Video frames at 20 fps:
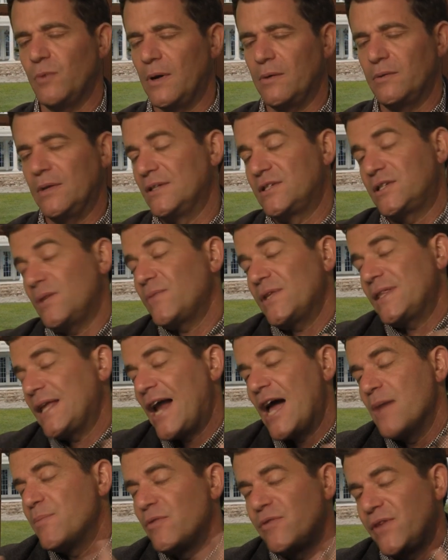it's something that
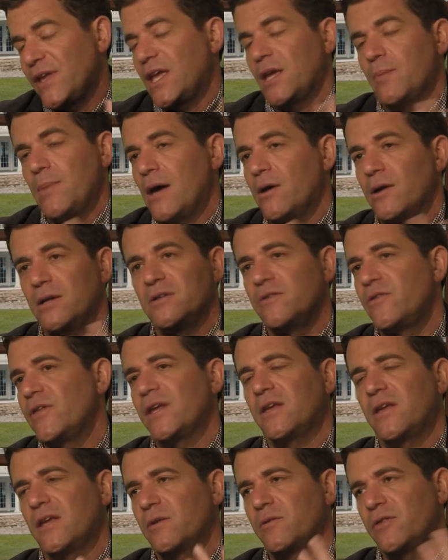I've been thinking about and
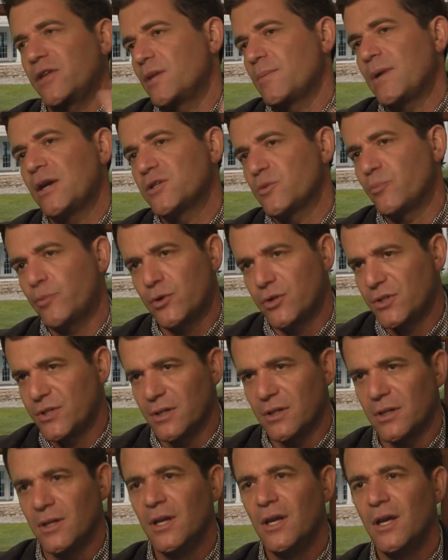thinking about as a person,
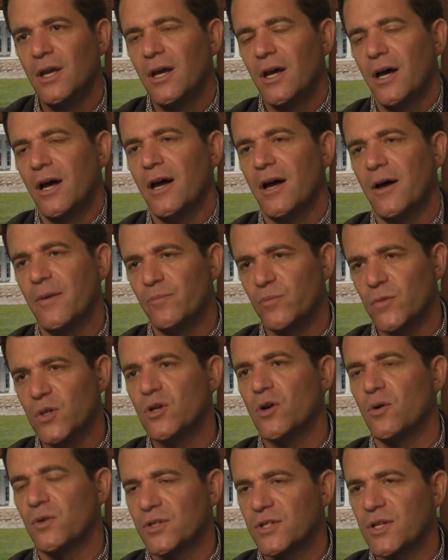
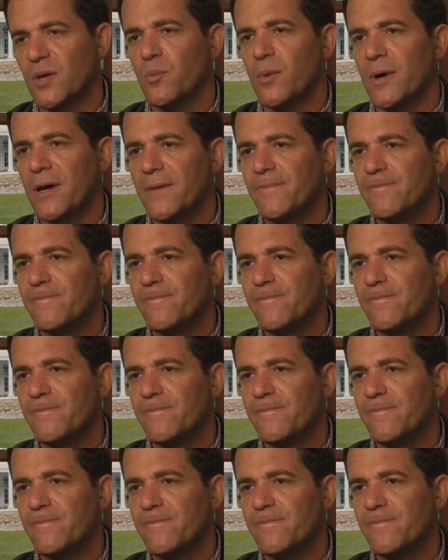in some way.